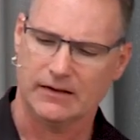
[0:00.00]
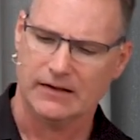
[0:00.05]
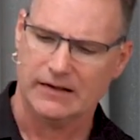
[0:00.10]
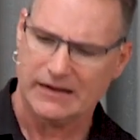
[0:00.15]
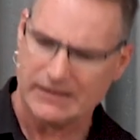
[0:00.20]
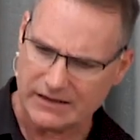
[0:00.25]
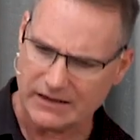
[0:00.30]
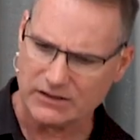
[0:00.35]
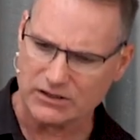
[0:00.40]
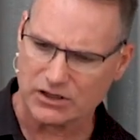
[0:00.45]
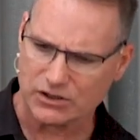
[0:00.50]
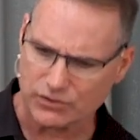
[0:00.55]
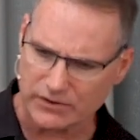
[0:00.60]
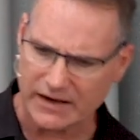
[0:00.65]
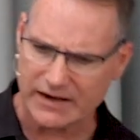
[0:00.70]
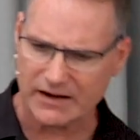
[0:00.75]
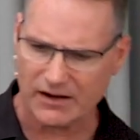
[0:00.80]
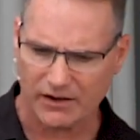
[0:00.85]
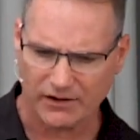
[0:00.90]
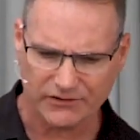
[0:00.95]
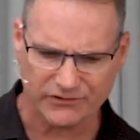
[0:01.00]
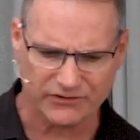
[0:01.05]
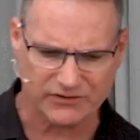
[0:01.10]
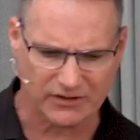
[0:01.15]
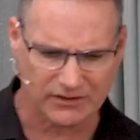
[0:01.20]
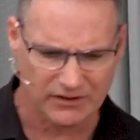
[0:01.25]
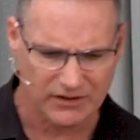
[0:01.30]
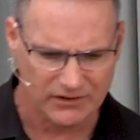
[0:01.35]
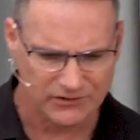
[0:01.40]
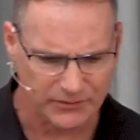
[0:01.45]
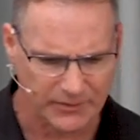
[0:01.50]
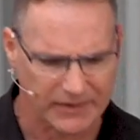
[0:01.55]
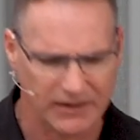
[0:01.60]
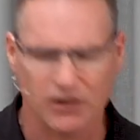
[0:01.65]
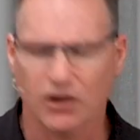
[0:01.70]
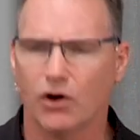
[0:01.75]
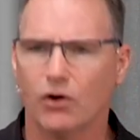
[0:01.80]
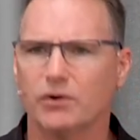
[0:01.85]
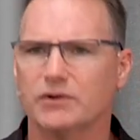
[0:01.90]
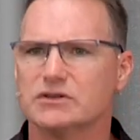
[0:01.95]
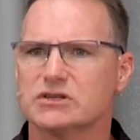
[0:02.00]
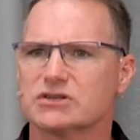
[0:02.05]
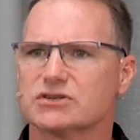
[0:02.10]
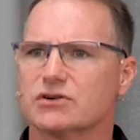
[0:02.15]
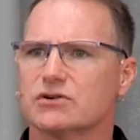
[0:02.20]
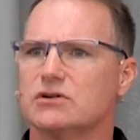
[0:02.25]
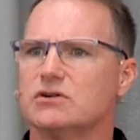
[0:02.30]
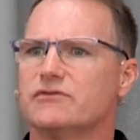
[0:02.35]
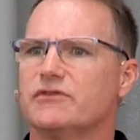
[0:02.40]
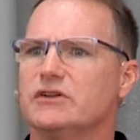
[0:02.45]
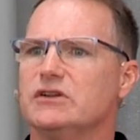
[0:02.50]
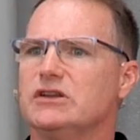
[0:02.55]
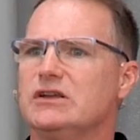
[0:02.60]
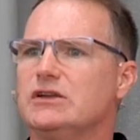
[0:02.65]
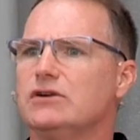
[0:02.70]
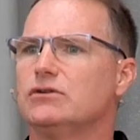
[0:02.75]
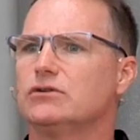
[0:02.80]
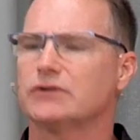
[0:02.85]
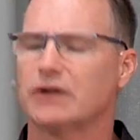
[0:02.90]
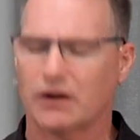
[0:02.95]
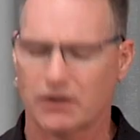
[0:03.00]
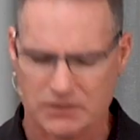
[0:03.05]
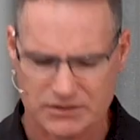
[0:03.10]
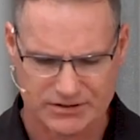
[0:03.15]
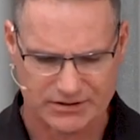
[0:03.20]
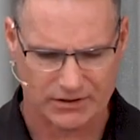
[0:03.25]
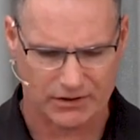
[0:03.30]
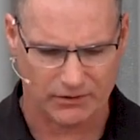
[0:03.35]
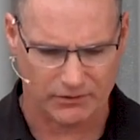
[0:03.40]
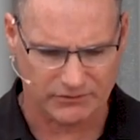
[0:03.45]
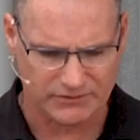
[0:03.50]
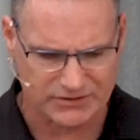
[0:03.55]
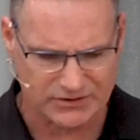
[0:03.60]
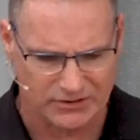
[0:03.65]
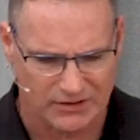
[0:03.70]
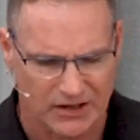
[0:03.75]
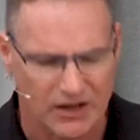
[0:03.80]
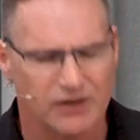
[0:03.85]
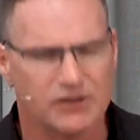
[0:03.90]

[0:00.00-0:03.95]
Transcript: He didn't create us to, so we could go and serve and yield ourselves, to,